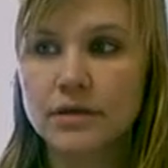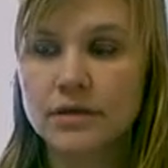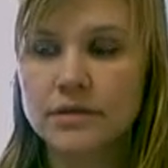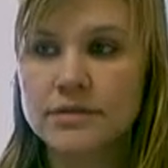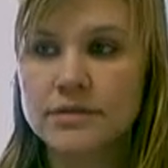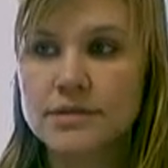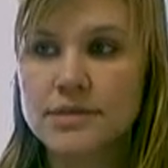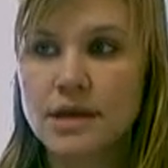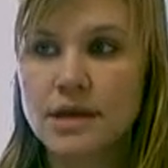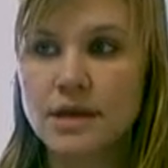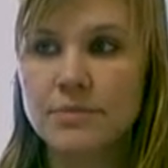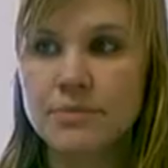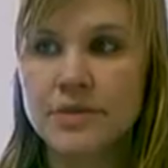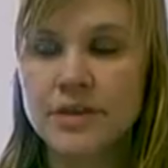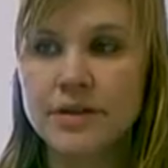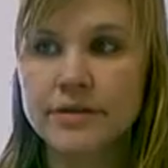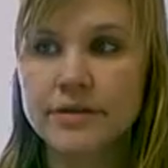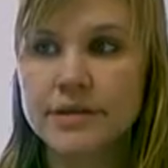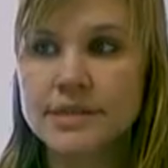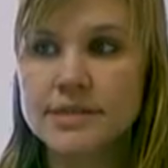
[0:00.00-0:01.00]
Some
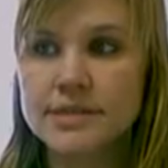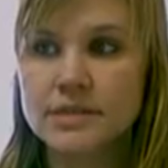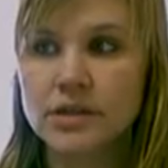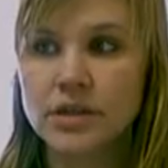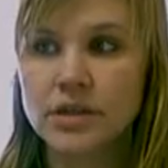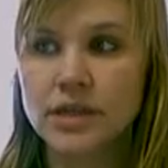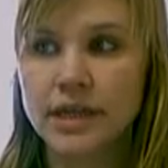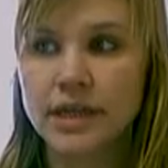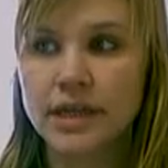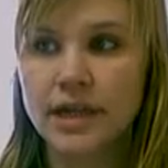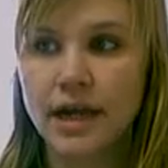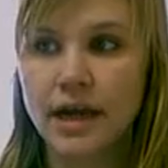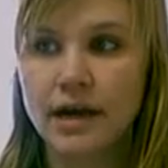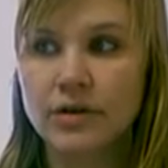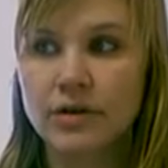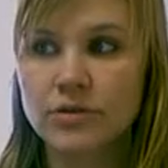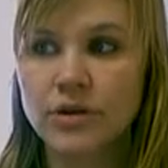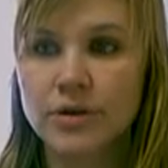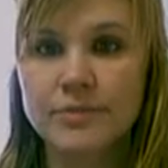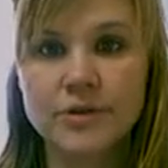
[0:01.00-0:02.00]
theories look at
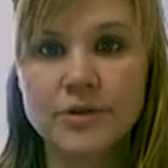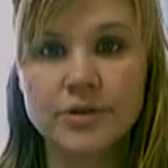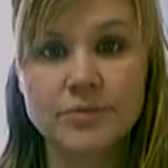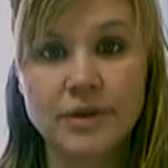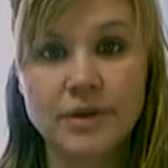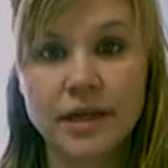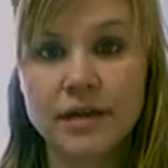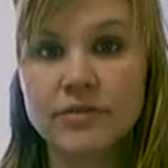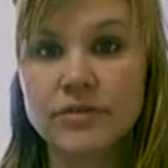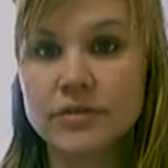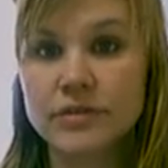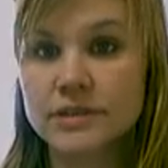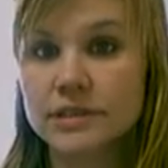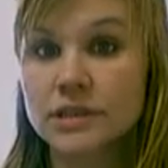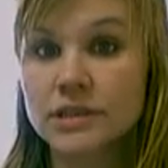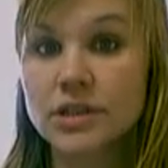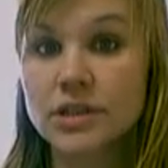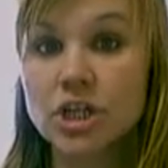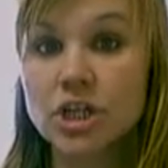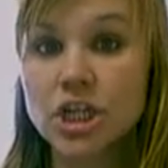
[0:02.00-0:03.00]
how criminal behavior
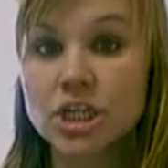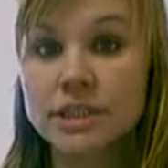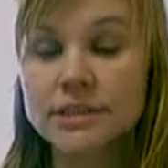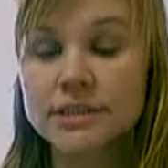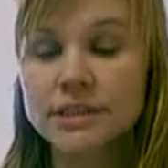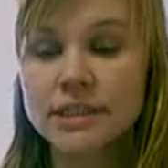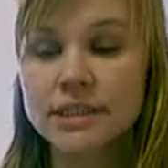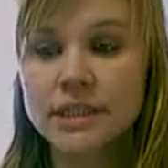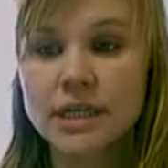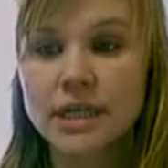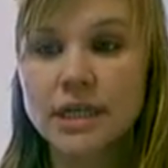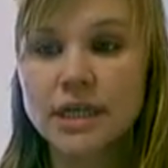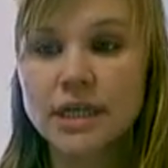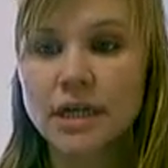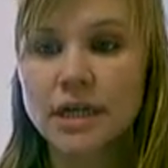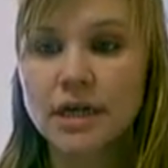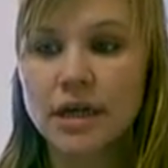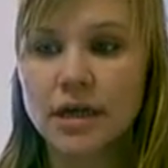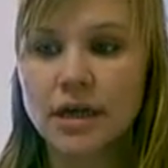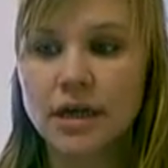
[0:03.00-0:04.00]
is learned,
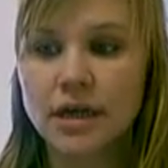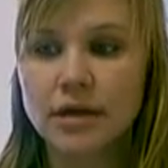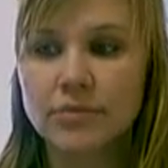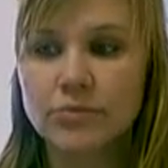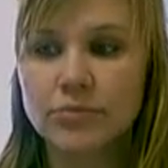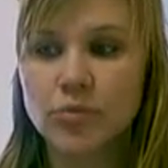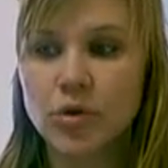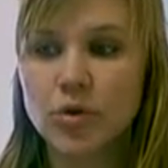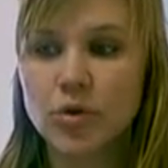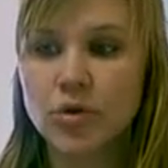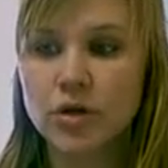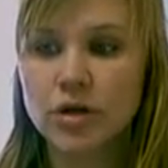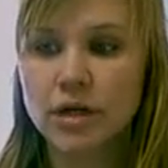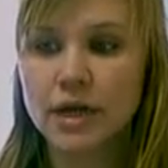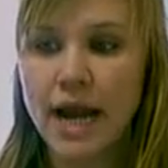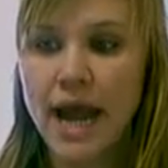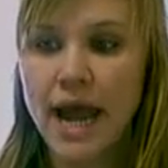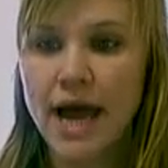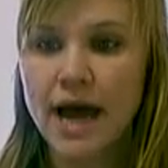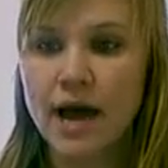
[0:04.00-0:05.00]

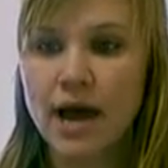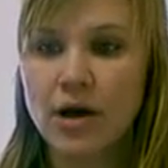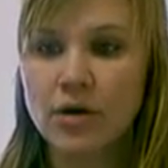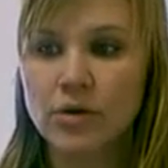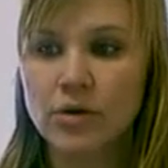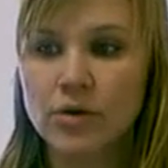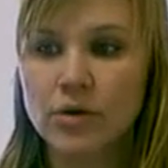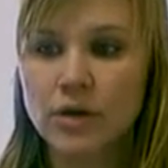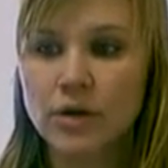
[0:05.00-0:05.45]
or how